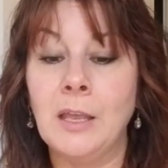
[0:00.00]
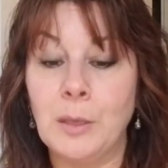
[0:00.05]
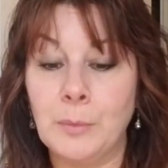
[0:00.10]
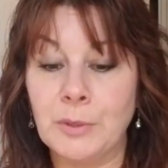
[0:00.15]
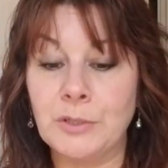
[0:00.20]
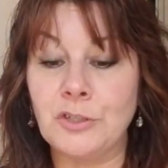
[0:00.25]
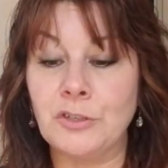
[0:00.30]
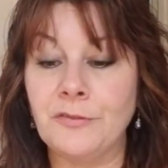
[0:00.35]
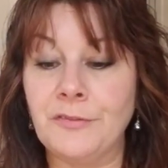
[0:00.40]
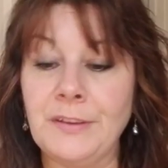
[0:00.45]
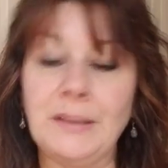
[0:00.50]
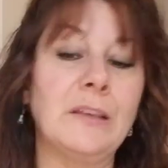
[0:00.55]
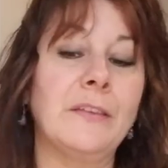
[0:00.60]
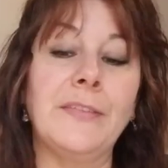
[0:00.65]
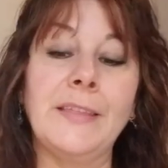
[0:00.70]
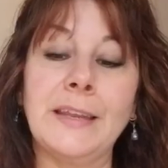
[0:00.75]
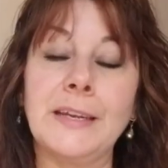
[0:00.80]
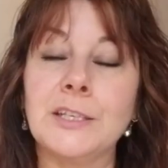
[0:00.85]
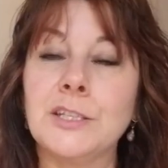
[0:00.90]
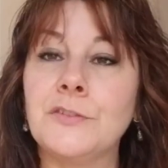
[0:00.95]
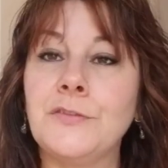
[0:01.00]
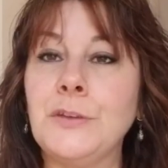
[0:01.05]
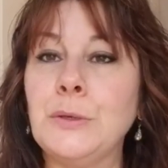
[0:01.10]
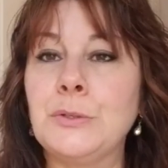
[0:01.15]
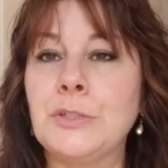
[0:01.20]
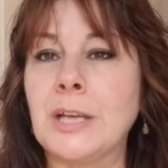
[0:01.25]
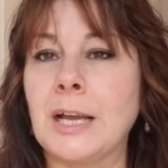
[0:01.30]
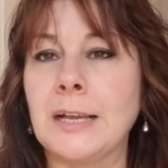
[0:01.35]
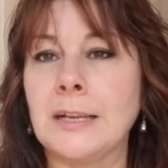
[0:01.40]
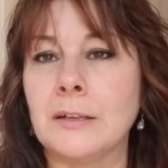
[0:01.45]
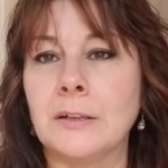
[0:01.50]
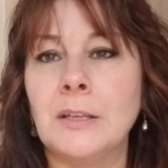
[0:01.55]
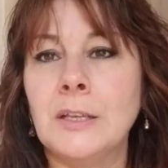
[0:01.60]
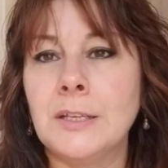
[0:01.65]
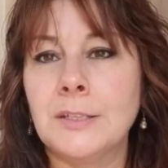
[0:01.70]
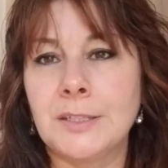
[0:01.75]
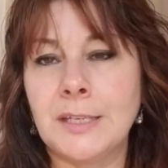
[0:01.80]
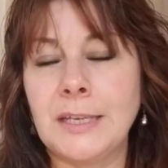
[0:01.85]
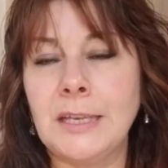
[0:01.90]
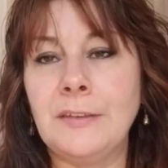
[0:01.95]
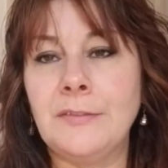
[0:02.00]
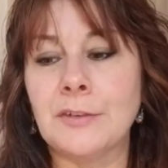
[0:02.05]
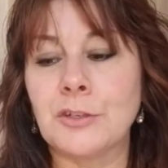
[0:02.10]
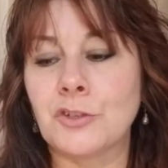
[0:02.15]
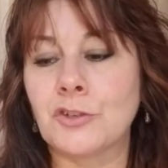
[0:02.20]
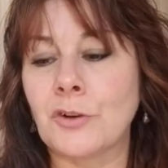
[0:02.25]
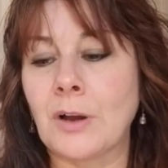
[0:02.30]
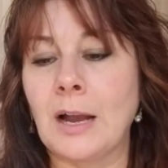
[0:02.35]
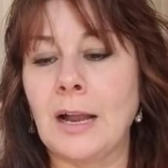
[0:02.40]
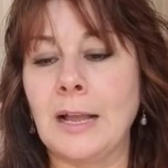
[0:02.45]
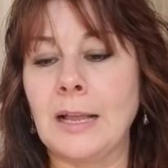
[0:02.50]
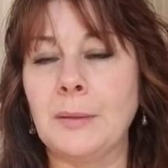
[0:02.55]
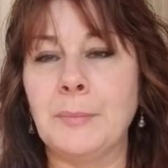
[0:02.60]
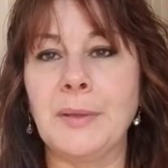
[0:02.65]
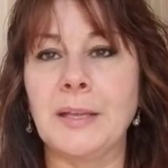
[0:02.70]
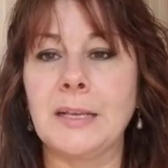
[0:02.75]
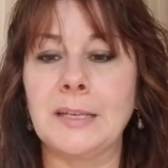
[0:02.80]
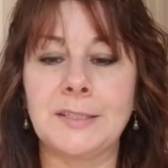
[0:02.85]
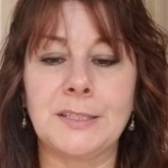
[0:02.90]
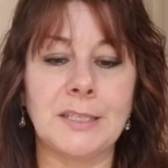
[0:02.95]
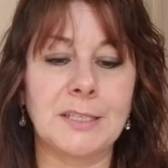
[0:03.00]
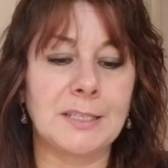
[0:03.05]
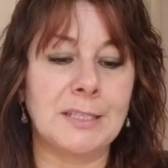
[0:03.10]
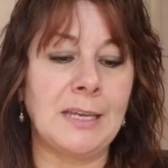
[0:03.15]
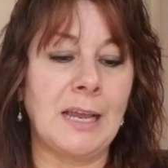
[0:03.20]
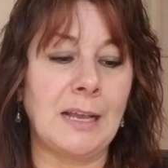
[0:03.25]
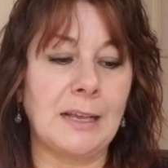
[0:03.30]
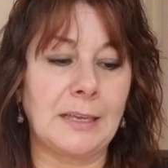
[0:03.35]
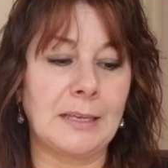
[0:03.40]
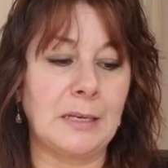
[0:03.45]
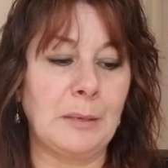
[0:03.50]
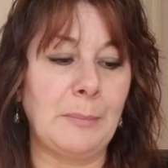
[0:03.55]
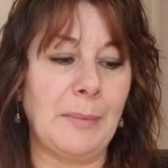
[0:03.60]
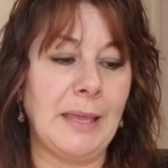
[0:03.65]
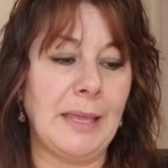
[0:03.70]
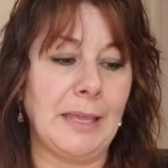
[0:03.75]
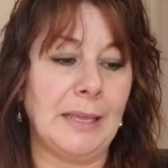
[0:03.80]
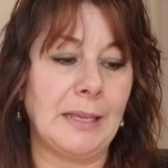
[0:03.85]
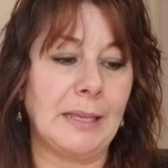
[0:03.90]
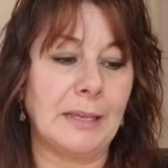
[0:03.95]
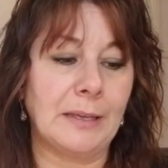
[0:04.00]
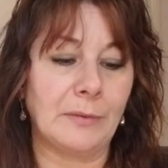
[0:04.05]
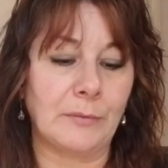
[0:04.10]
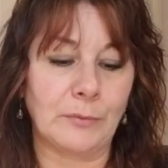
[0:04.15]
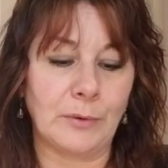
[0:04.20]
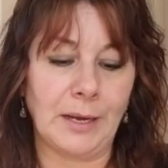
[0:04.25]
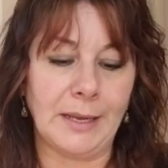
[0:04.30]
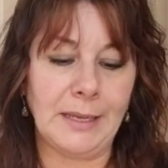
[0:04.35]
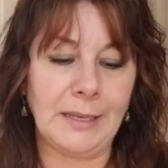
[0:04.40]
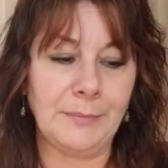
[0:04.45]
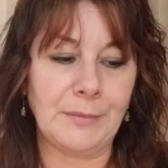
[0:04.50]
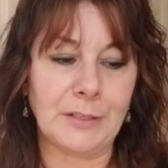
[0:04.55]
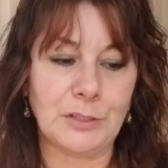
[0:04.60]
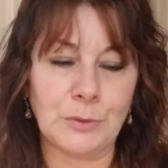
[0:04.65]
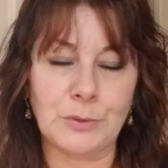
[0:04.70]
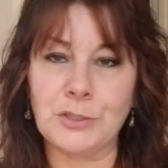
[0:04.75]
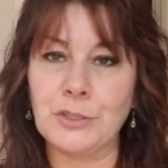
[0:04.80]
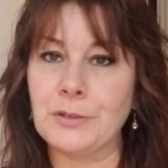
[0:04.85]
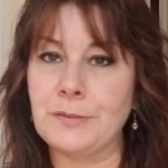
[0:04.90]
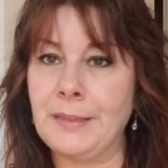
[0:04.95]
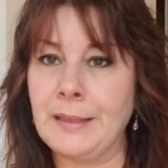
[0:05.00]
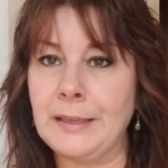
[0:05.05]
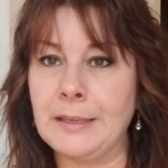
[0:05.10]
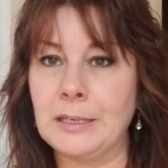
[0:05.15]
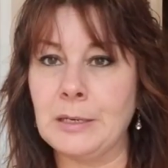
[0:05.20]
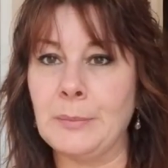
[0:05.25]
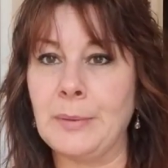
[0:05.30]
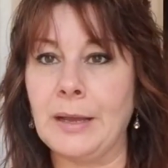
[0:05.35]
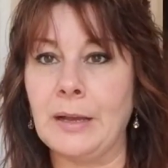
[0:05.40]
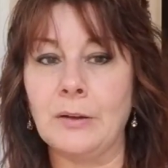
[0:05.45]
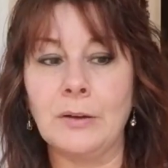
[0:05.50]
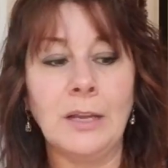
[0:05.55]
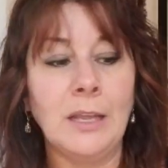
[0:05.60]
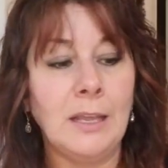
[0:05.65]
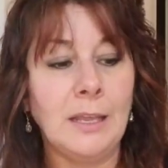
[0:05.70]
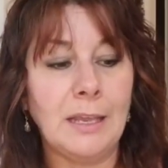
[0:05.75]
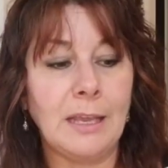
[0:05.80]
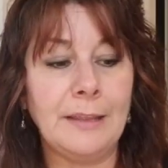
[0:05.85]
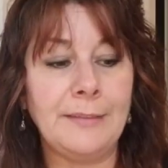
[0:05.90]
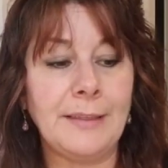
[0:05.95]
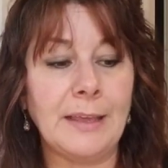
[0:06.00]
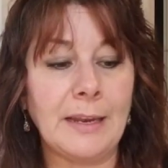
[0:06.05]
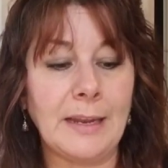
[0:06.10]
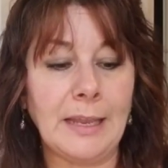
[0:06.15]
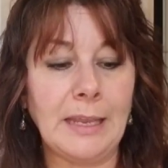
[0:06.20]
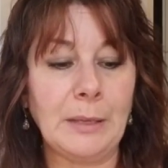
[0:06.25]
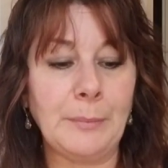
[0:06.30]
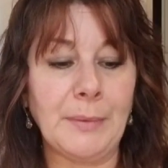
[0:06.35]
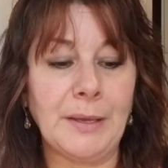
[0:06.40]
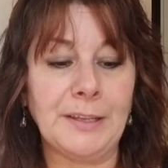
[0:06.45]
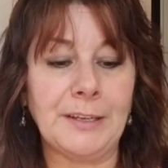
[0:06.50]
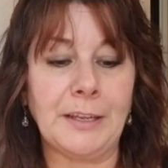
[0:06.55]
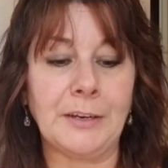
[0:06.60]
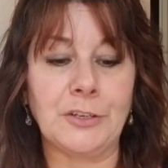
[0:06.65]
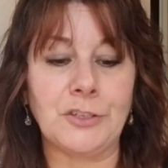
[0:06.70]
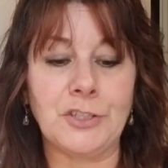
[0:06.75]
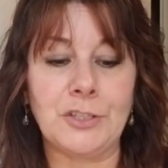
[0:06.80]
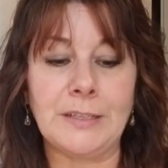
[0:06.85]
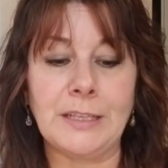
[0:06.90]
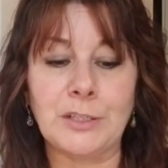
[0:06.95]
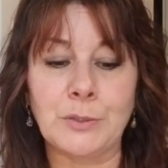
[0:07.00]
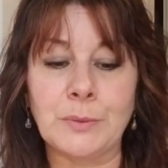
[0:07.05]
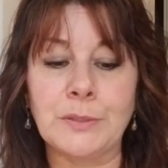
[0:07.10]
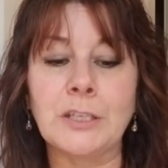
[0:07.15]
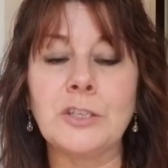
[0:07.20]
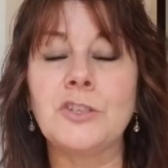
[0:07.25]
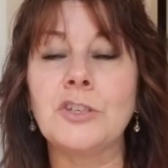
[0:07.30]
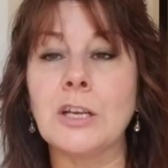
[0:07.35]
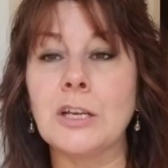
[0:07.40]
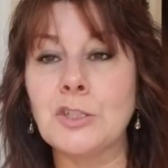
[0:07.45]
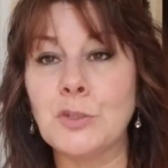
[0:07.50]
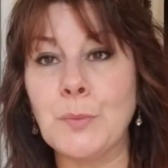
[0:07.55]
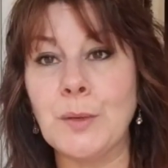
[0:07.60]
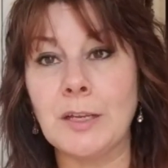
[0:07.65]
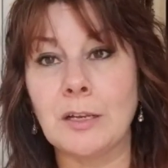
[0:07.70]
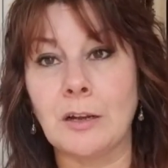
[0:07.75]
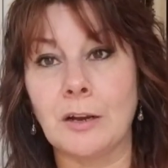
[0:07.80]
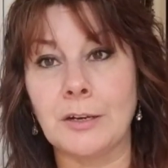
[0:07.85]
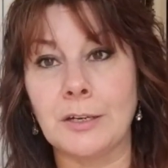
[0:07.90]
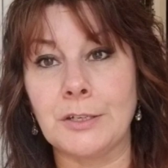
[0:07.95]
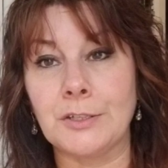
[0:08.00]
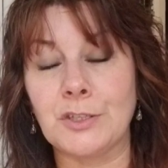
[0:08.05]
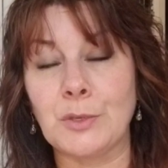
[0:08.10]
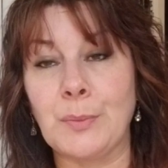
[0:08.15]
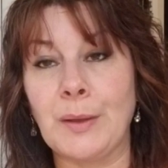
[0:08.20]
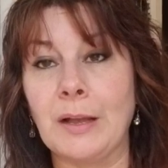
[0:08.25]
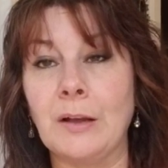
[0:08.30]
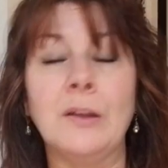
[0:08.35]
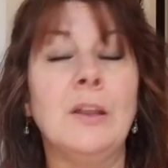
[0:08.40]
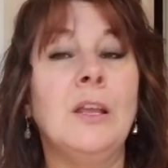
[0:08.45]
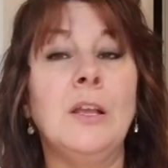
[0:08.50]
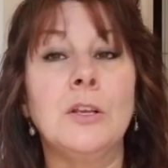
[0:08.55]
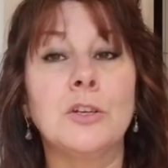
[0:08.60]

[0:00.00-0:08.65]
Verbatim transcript: But you feel that it's futile to even try because it's not going to make, right? That's what you're thinking about in that hangman energy. That's what the judgment card is about.